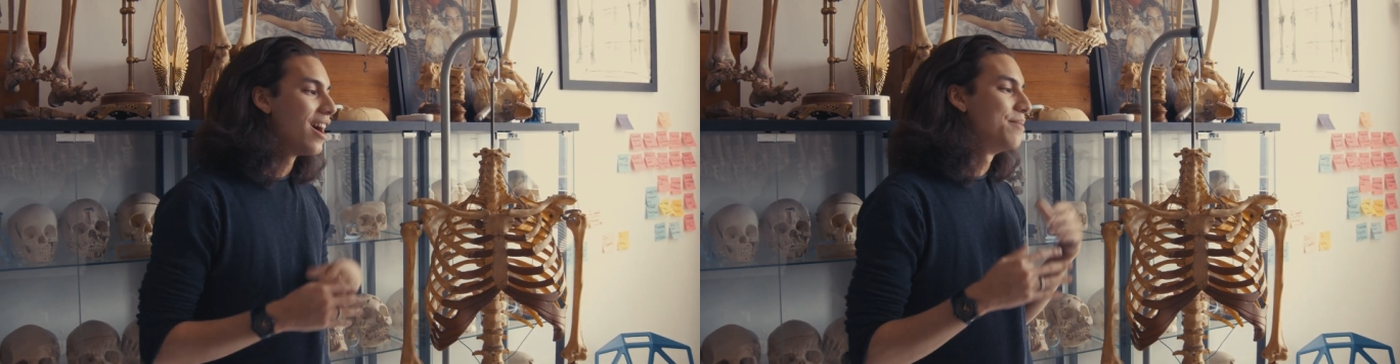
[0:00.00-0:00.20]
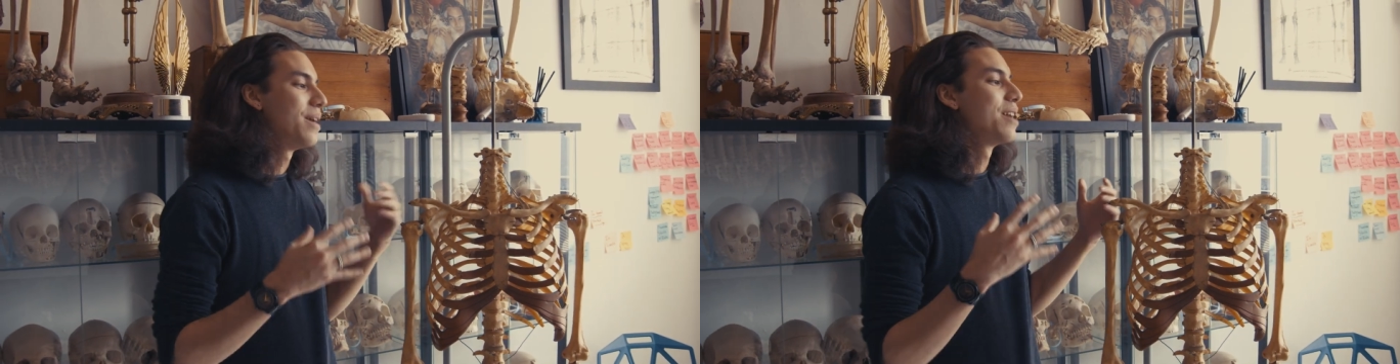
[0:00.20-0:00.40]

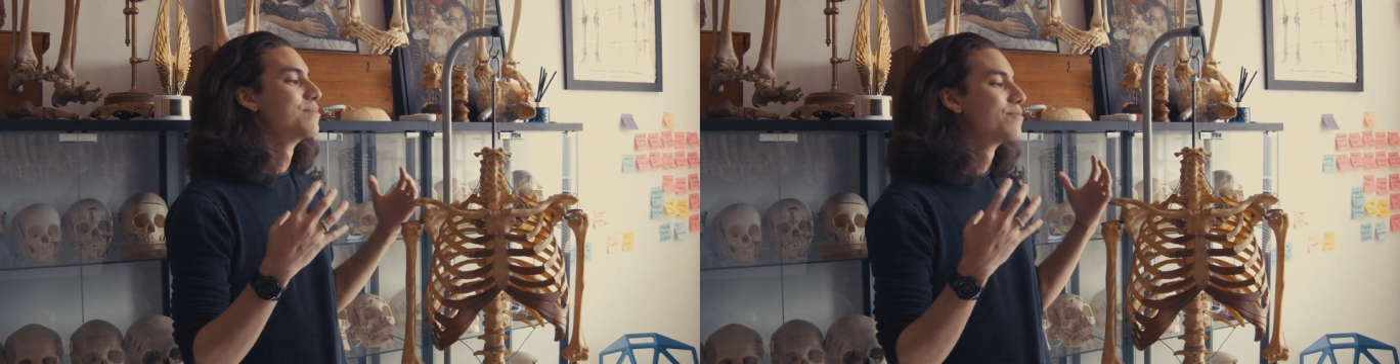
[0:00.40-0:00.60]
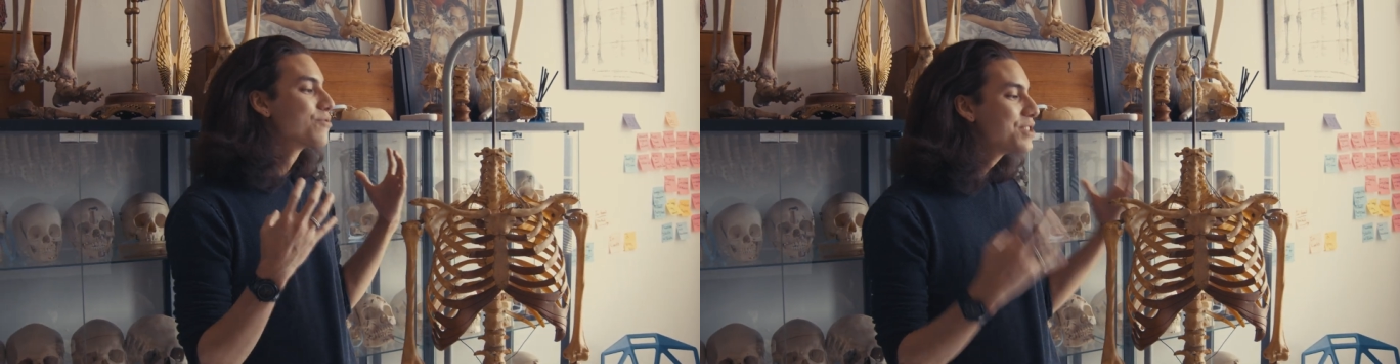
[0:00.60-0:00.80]
Um,
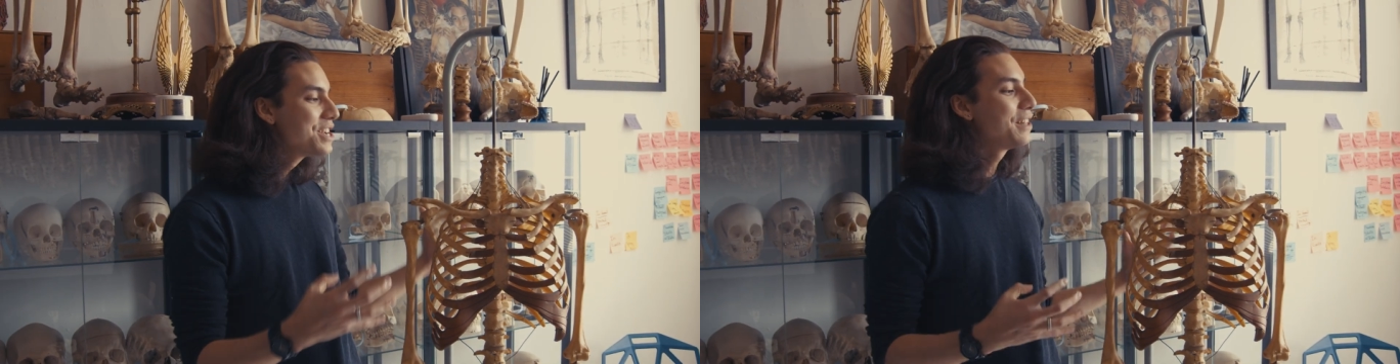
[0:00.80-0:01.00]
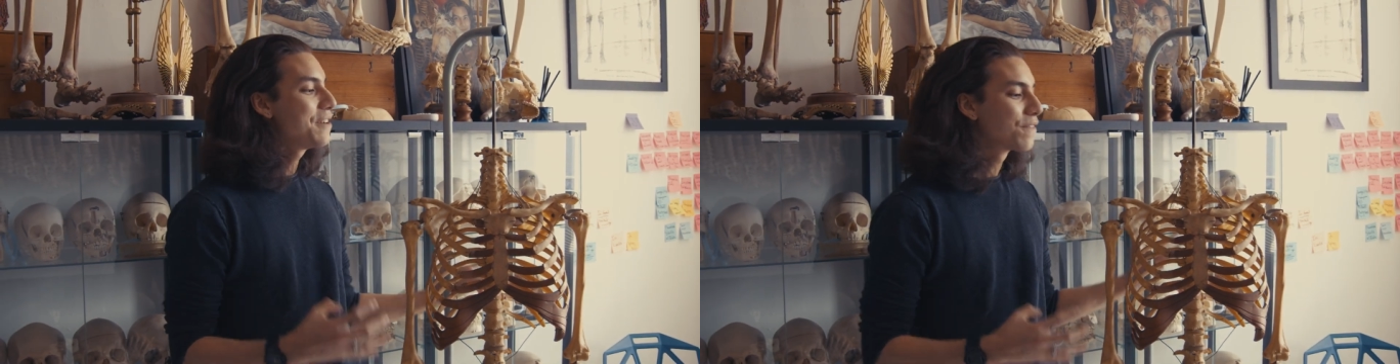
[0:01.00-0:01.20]
I'm
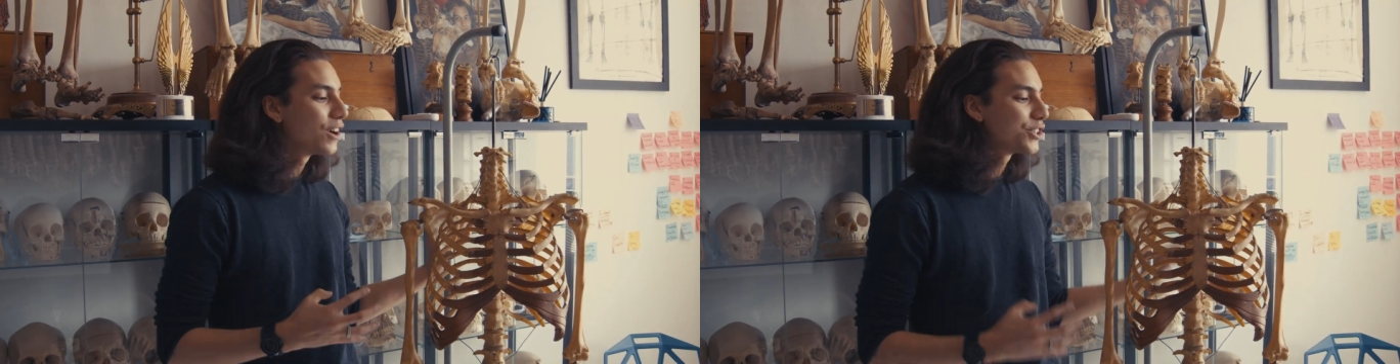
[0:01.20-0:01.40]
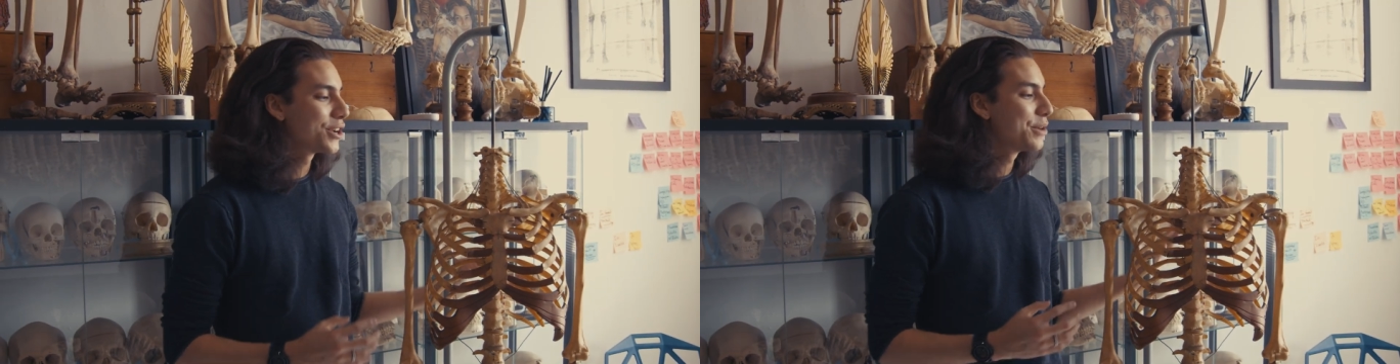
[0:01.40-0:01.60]
really
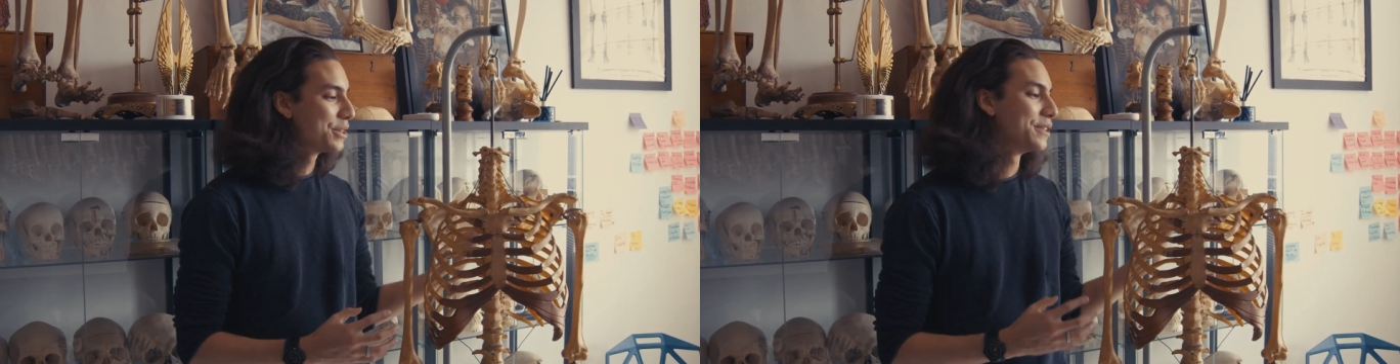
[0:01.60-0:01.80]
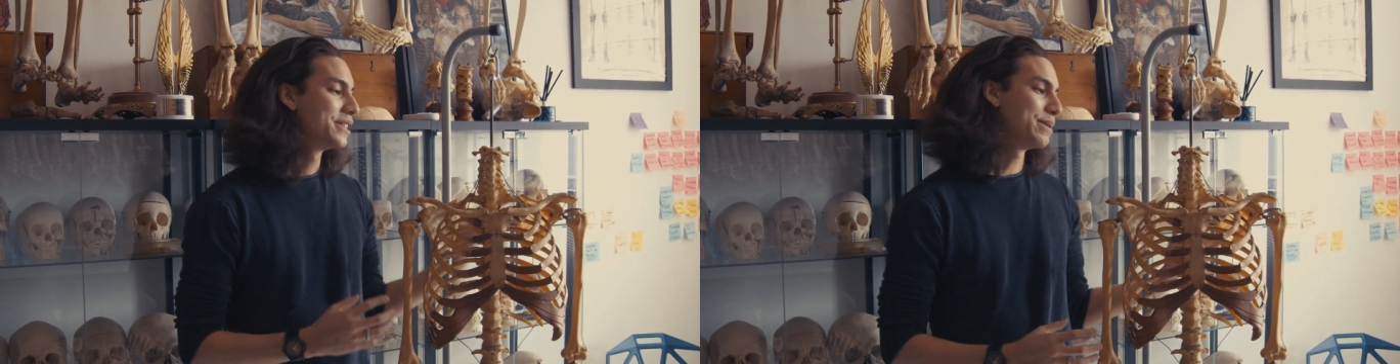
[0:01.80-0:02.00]
frustrated
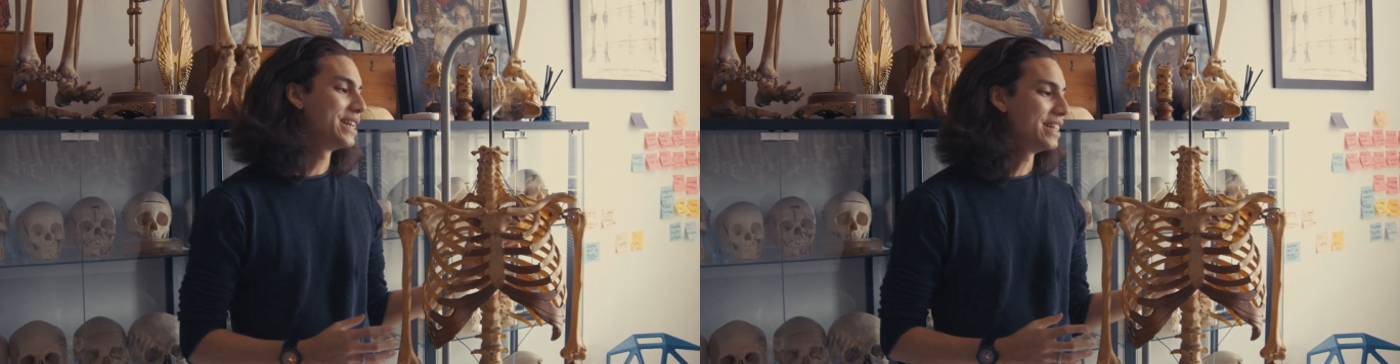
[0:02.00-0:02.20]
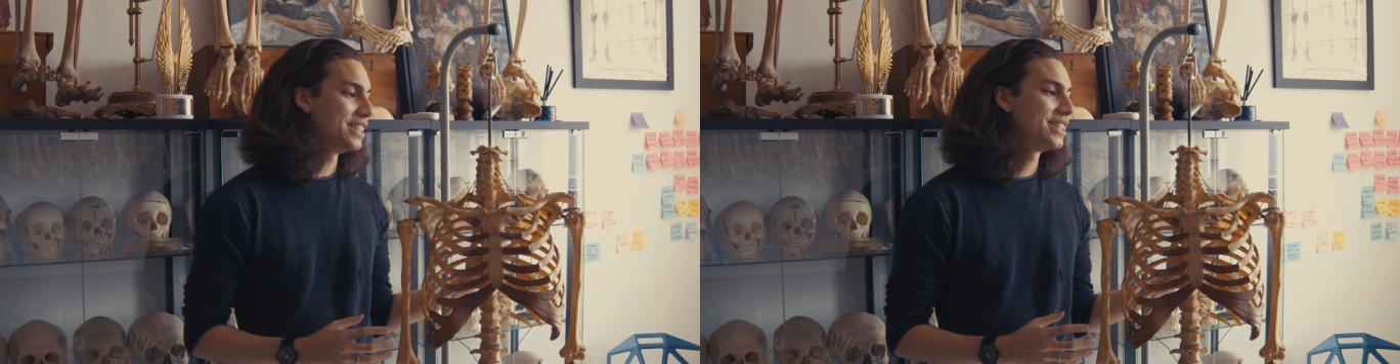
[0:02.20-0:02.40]
with this
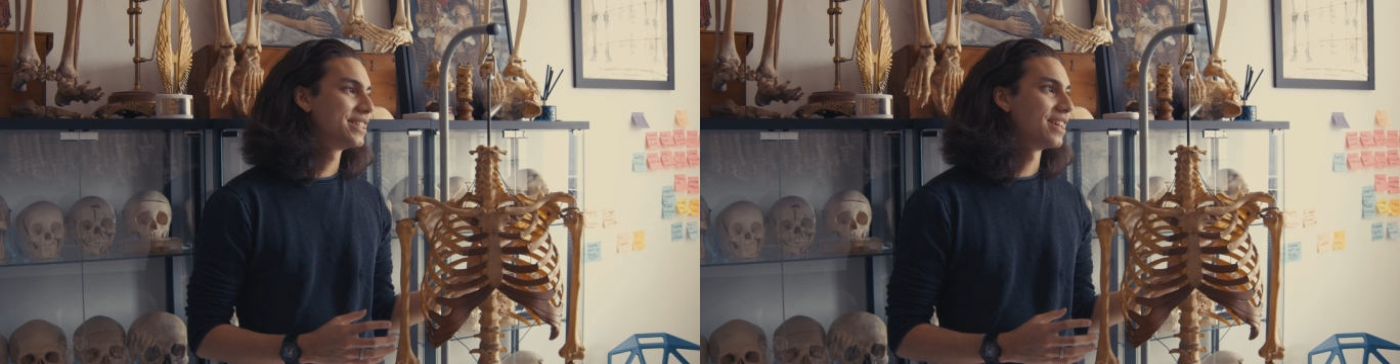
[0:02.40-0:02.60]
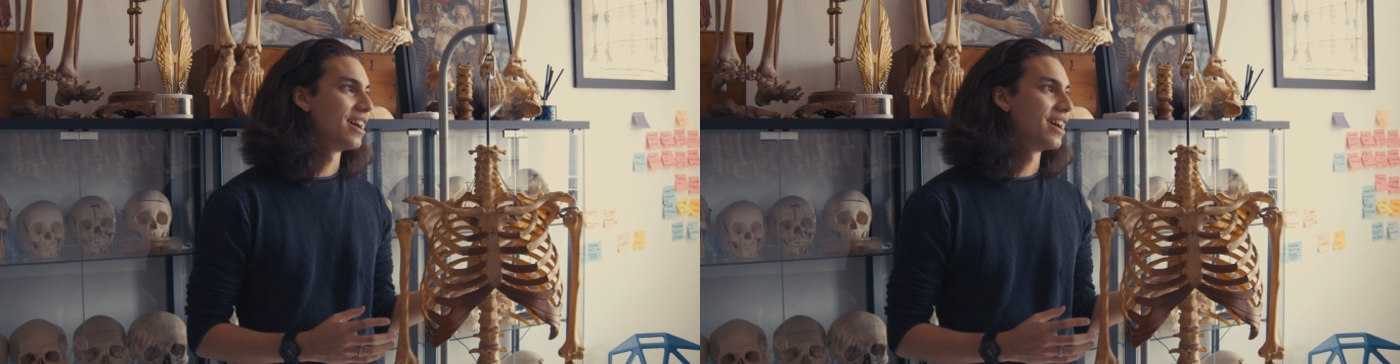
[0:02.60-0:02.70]
piece.